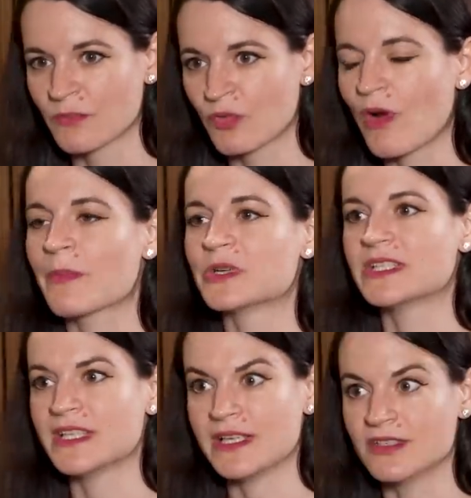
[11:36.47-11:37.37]

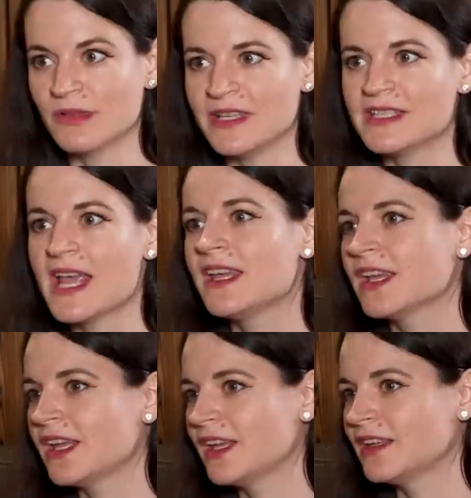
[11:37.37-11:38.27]
property to be
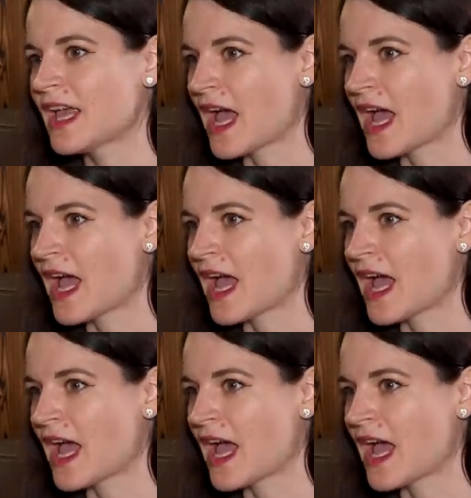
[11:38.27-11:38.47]
taken,